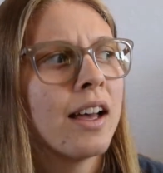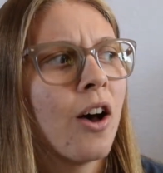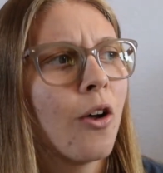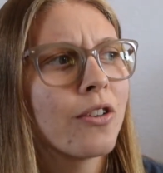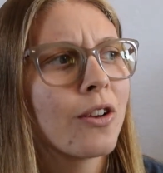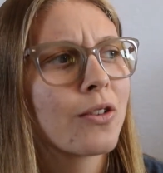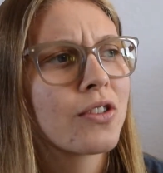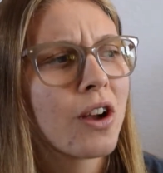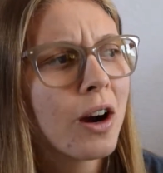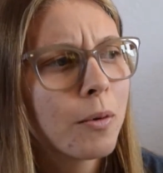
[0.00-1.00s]
Also,
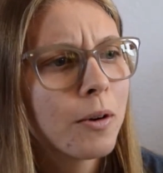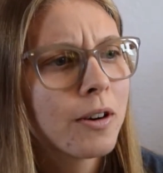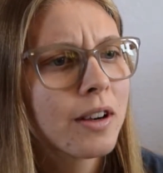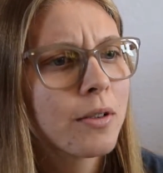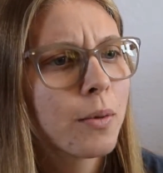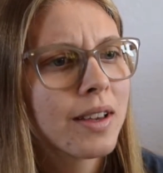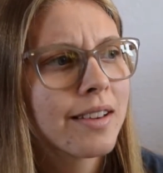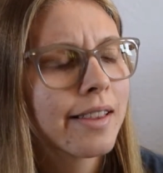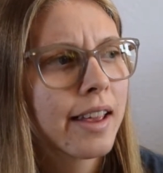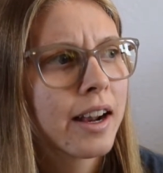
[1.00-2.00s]
Star Wars
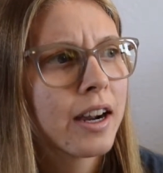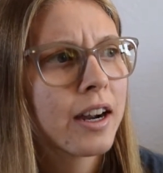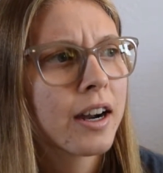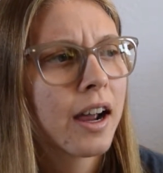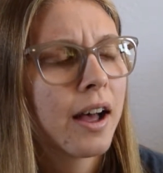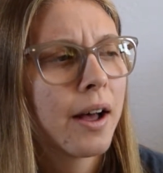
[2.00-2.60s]
wasn't there.